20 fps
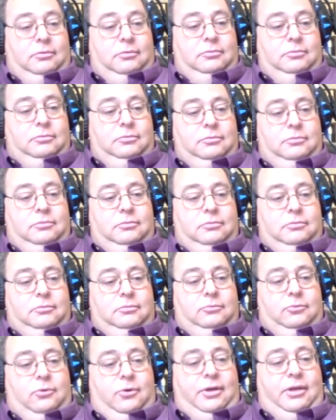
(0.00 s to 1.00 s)
I mean, there have been
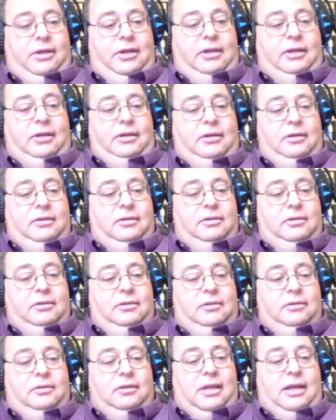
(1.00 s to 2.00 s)
democracies,
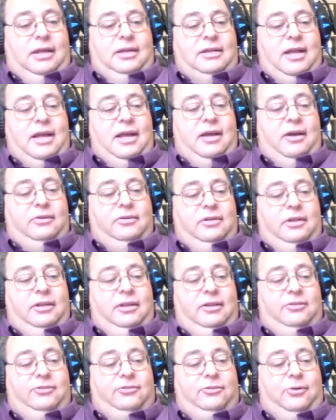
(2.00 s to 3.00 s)
but
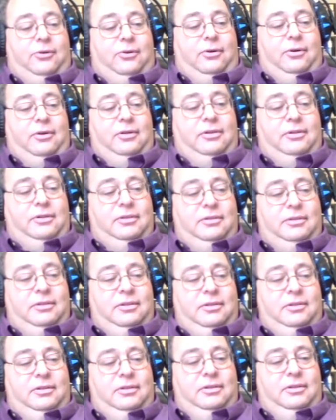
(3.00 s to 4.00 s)
you know, peaceful
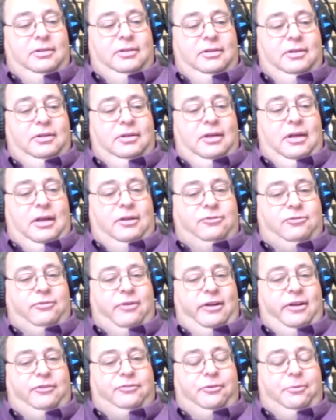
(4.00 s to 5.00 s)
transfers of
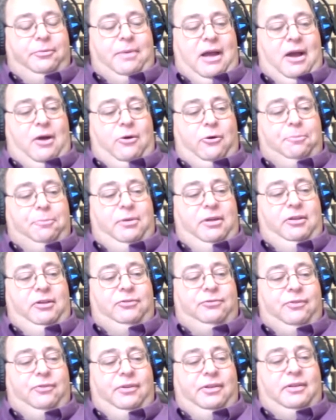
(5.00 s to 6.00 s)
power were rare.
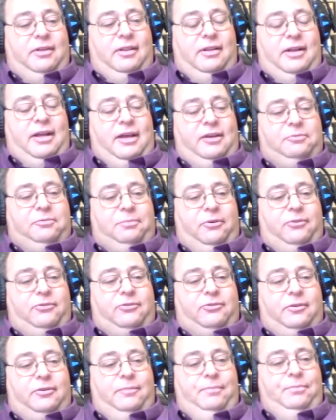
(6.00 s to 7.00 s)

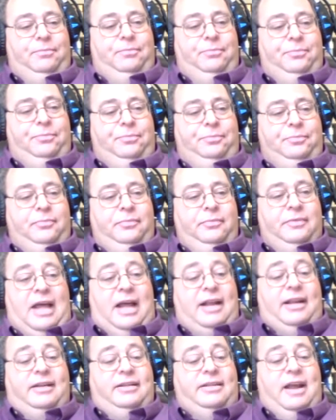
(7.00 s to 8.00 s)
Um,
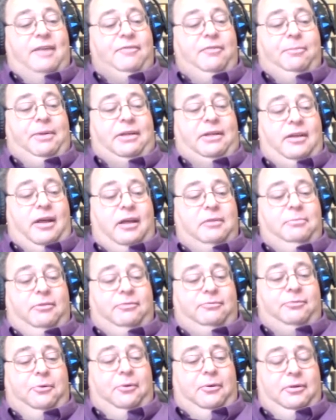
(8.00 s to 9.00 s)
and
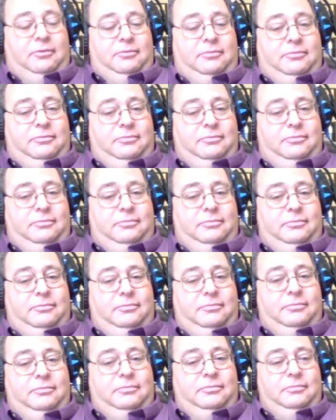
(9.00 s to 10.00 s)
you know,
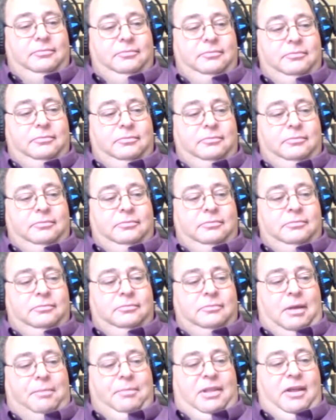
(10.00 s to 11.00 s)
George Washington was
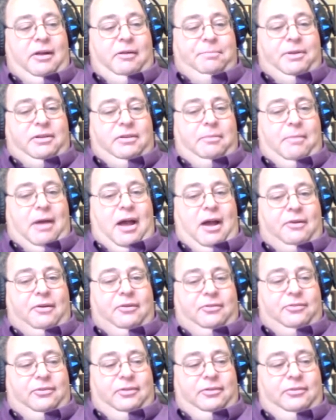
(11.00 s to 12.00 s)
actually offered the
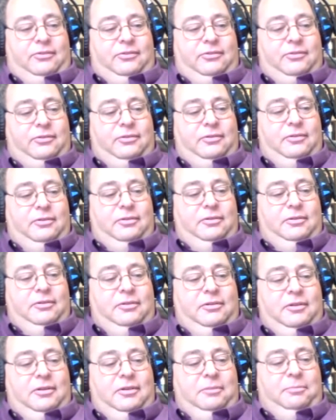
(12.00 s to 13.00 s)
position of king
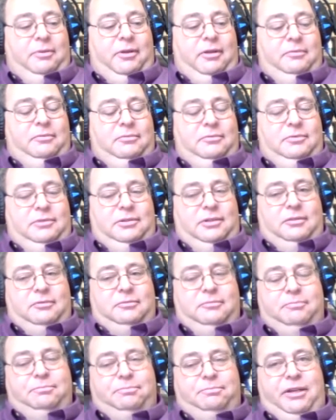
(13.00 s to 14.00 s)
he was
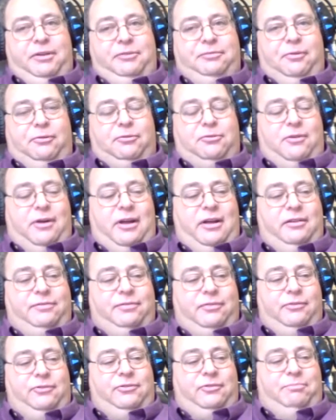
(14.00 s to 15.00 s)
told he could be whatever
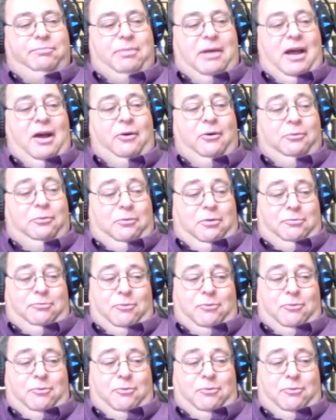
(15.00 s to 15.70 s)
he wanted to be.